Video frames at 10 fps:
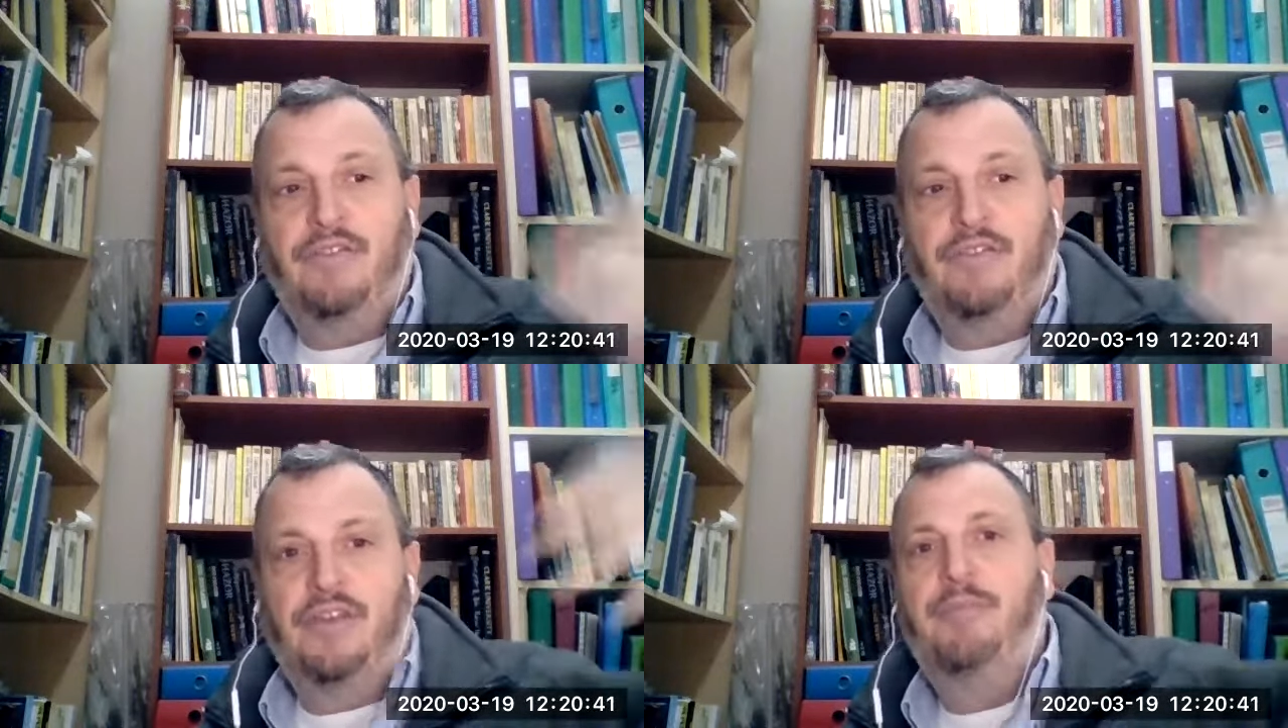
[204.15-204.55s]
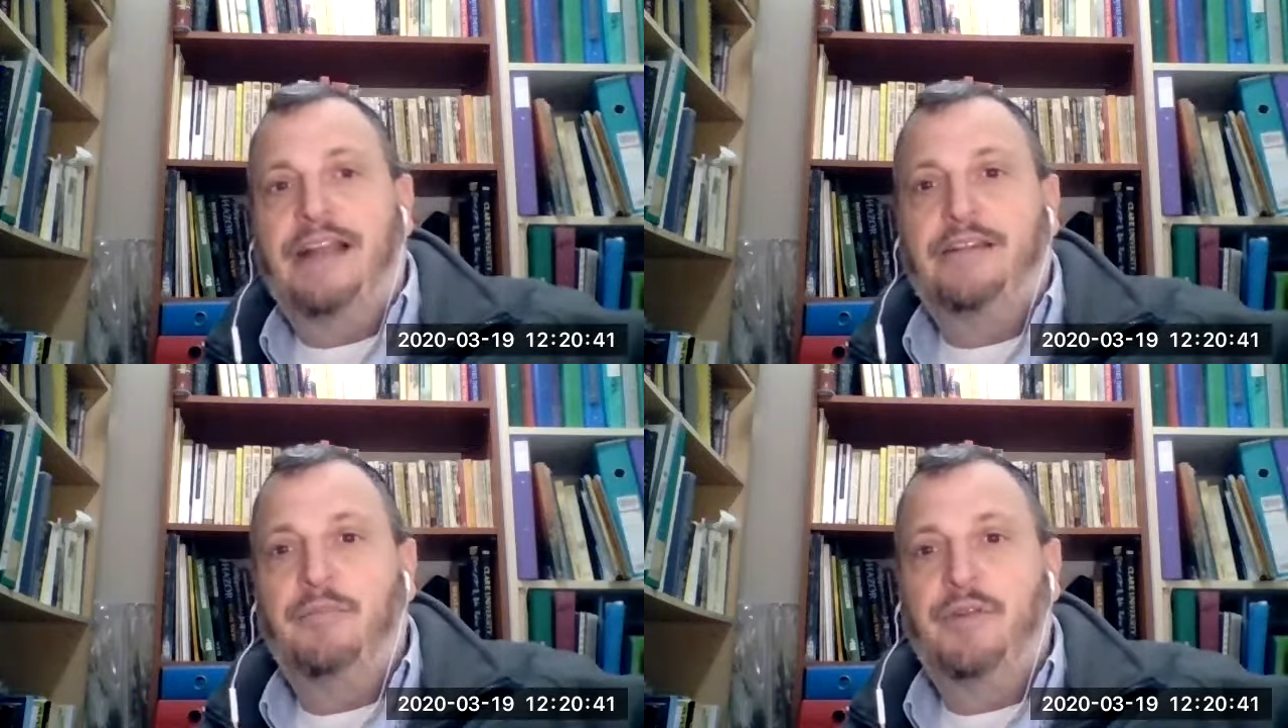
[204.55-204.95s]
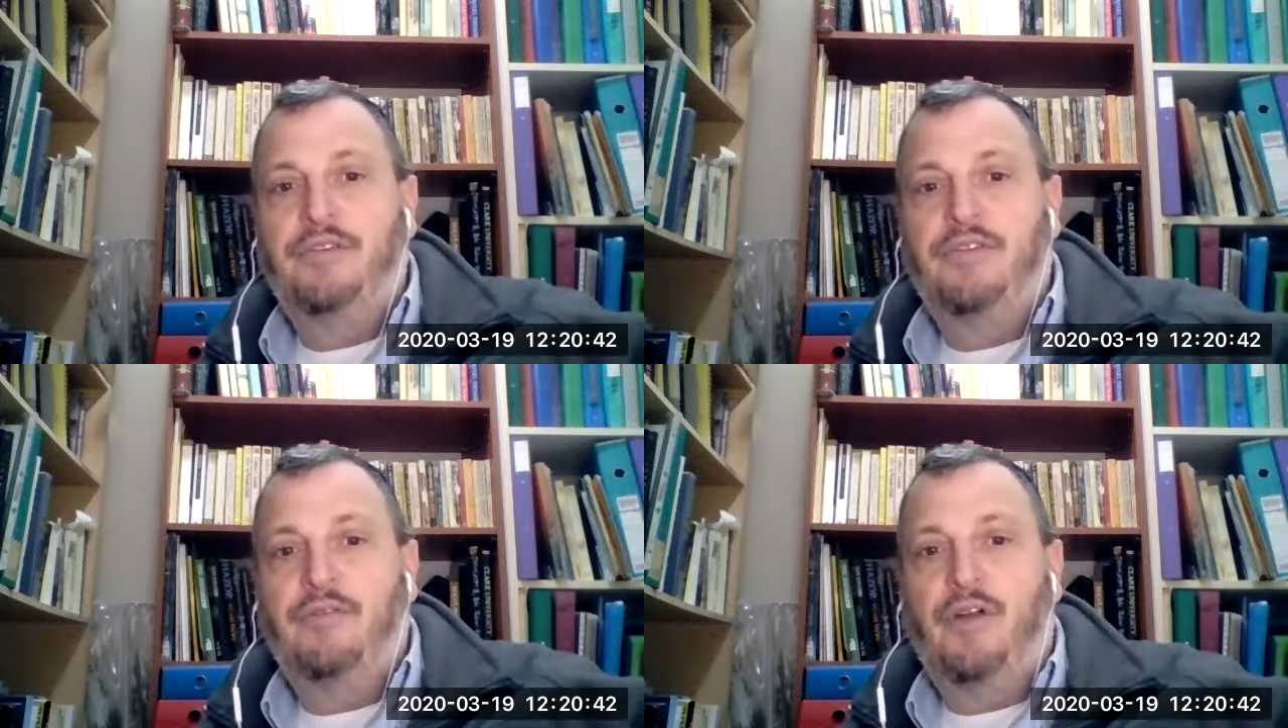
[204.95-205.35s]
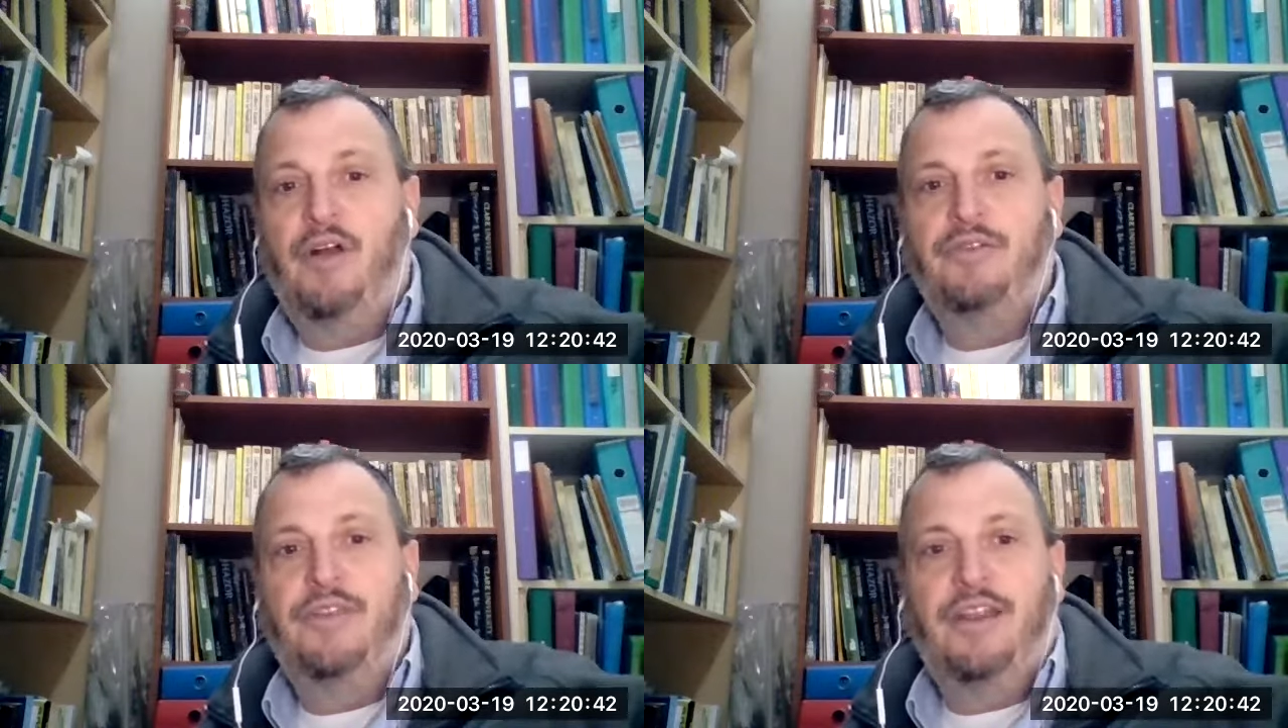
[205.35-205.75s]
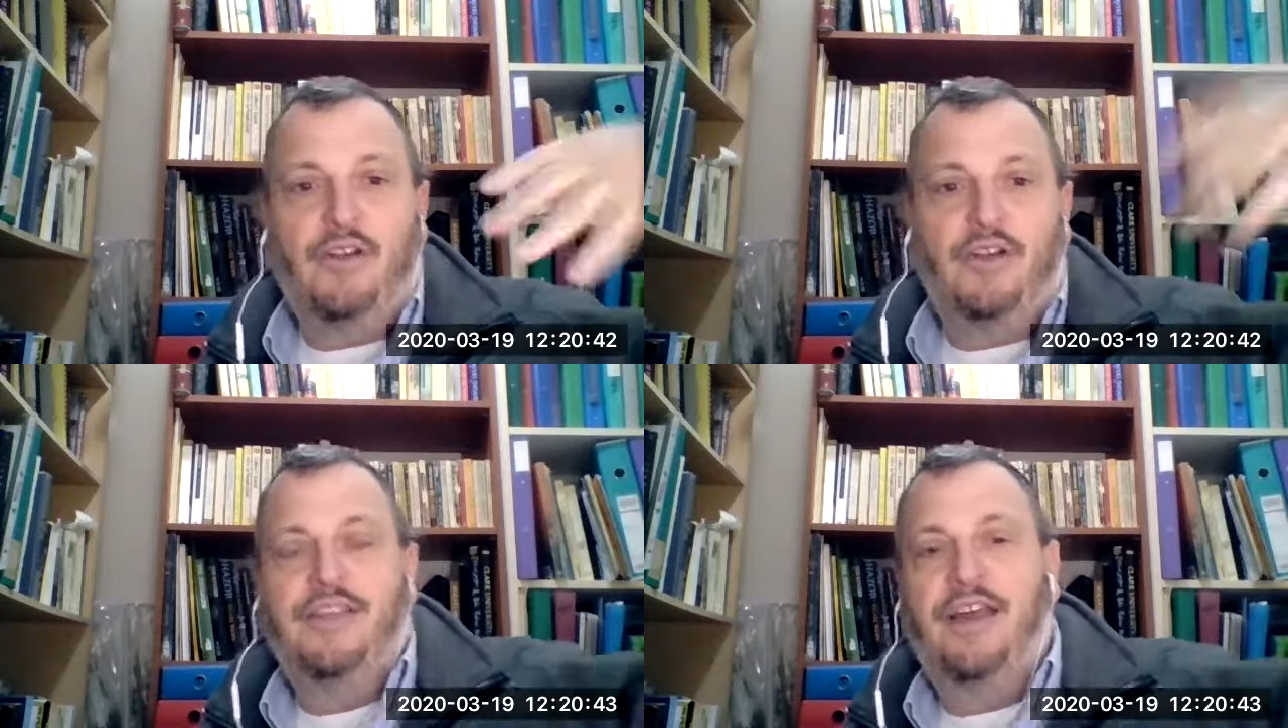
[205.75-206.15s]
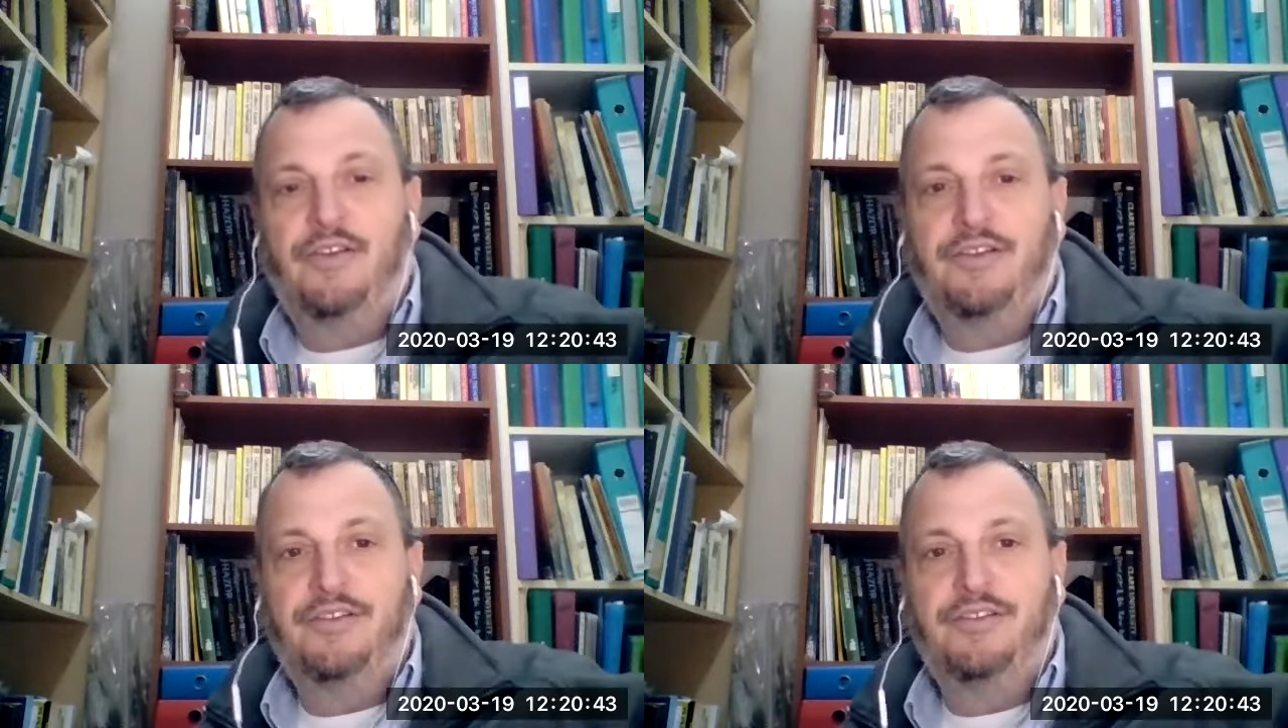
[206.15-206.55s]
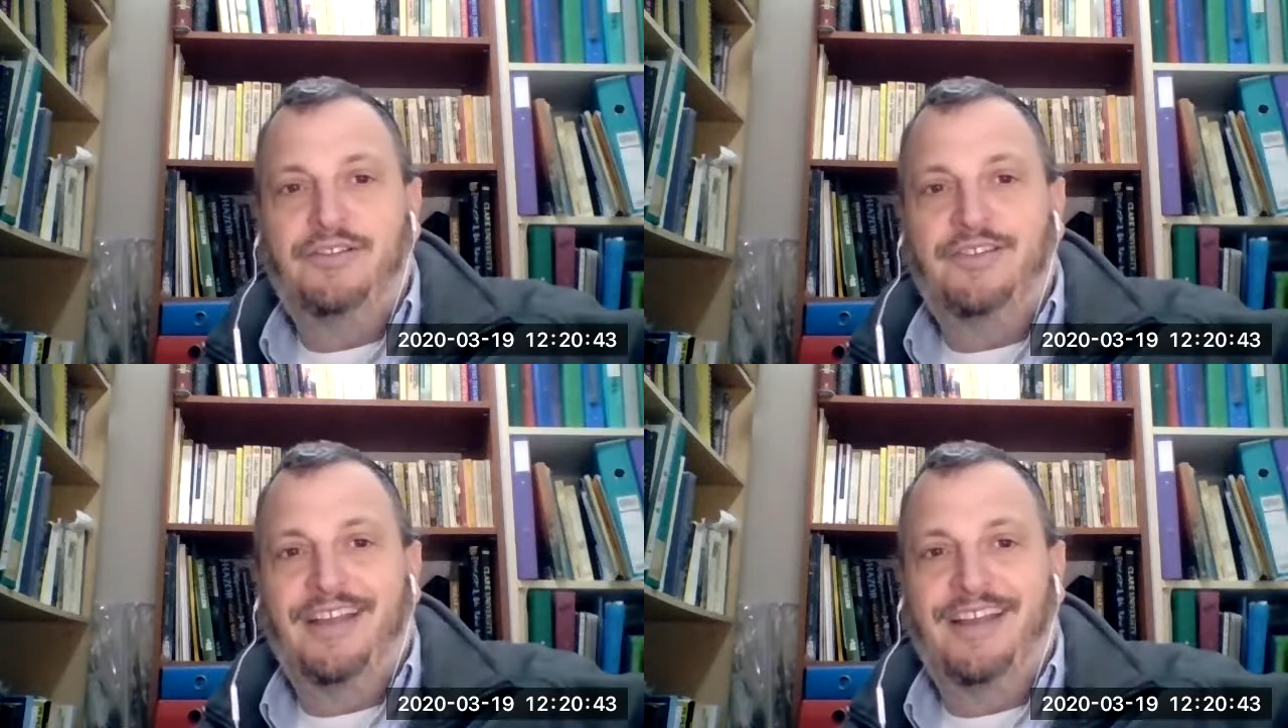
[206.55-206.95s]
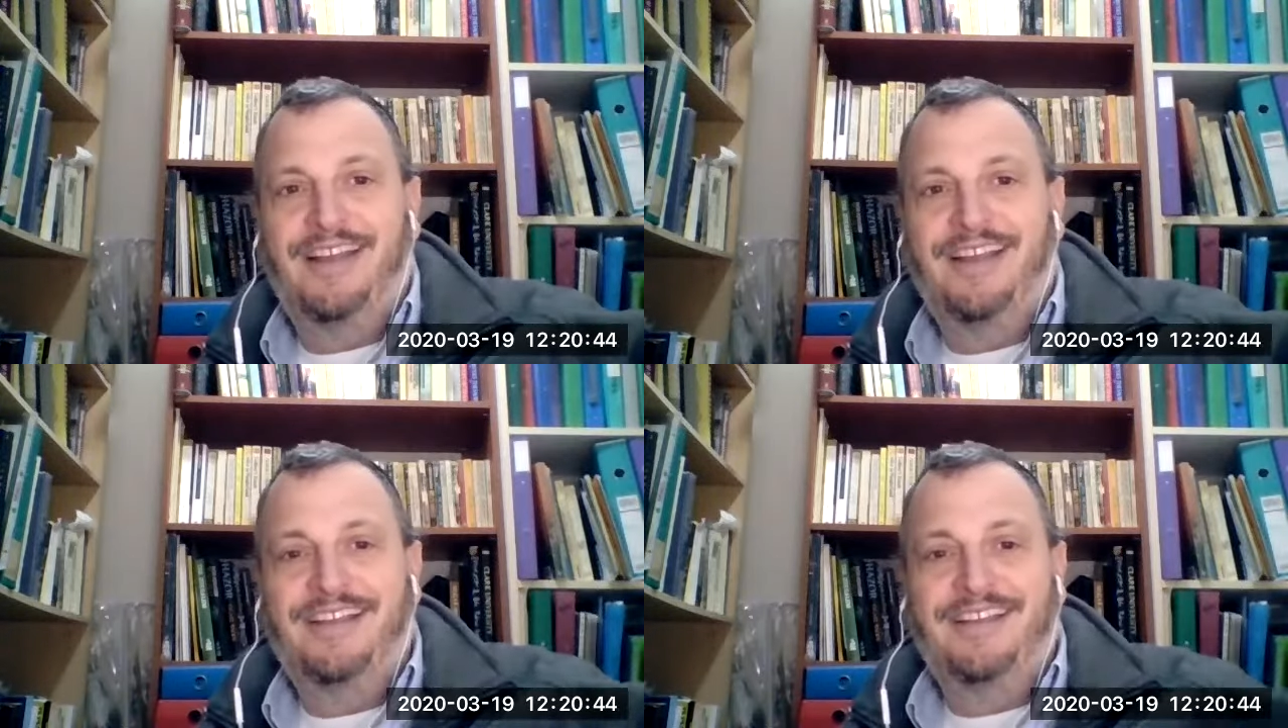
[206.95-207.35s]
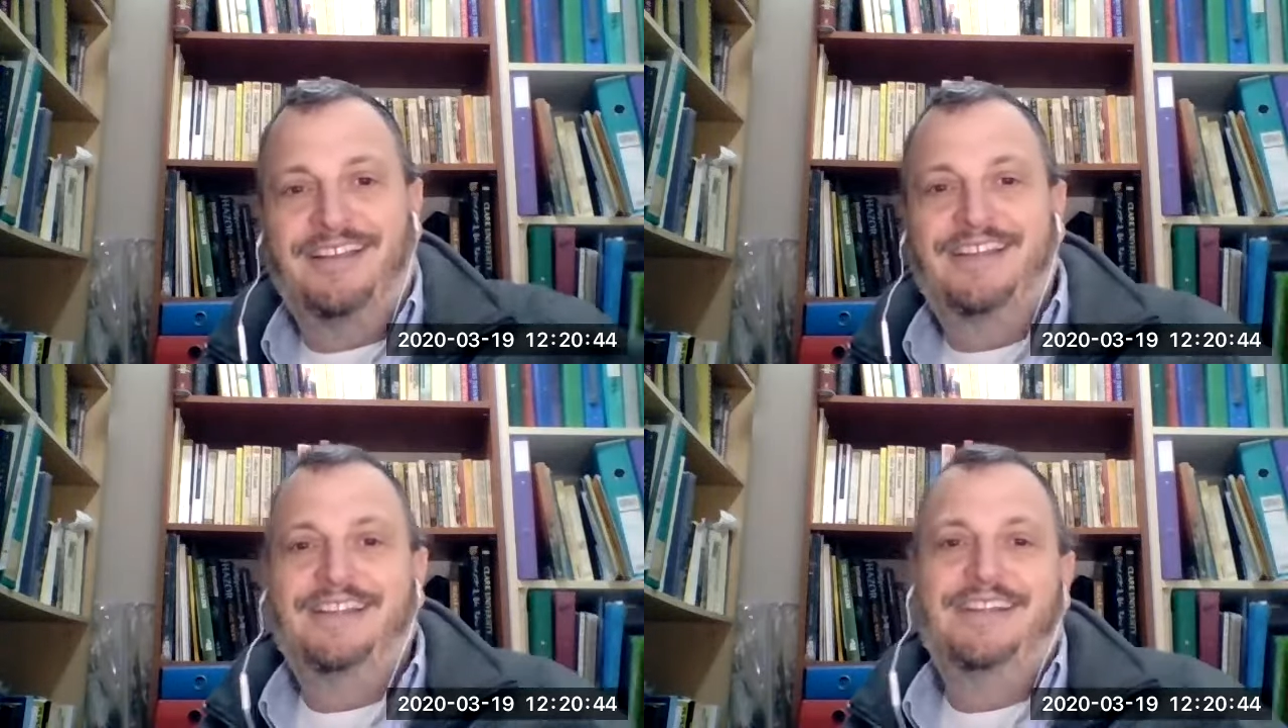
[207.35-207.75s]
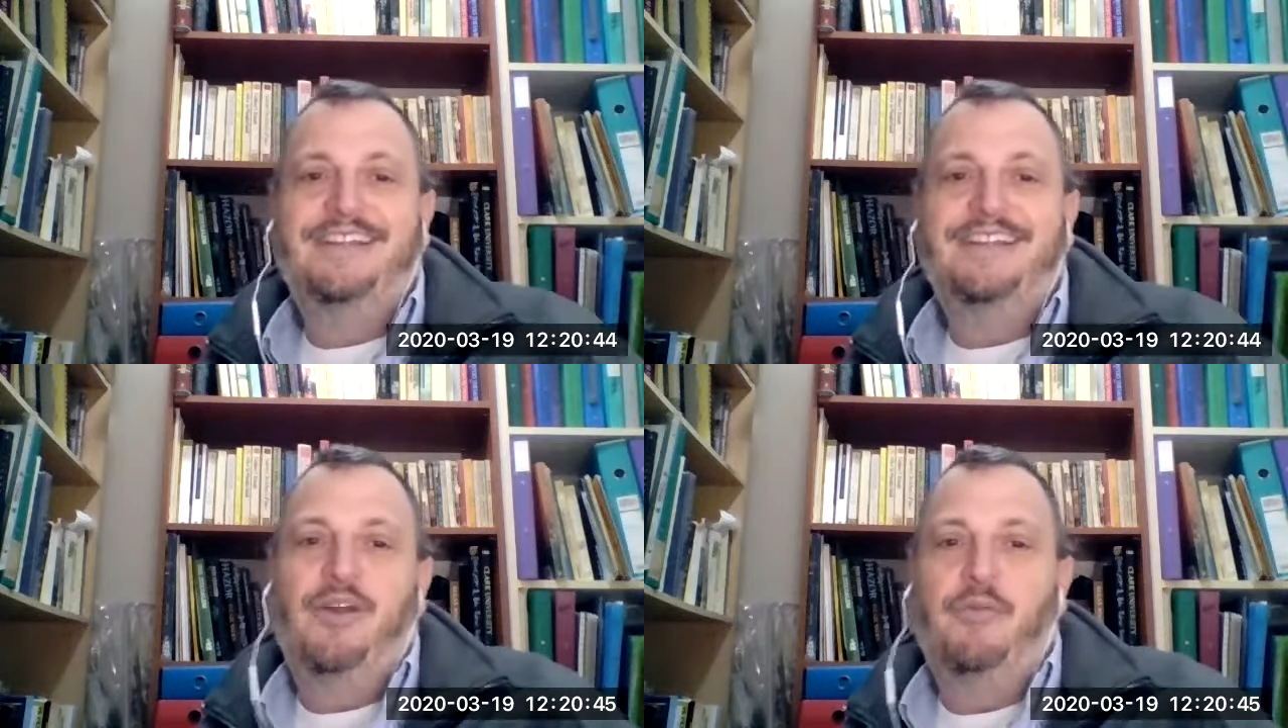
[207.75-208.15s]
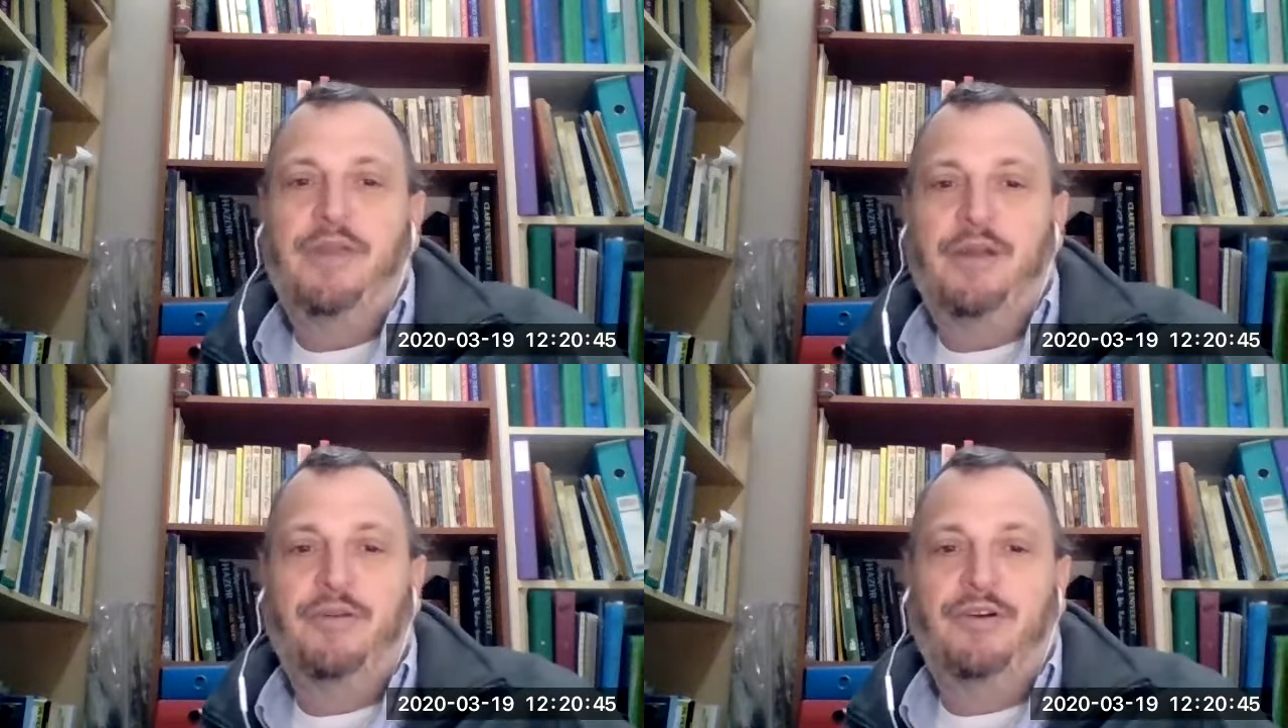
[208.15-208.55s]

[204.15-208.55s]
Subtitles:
So they're backed up because they're gone down on, minimal.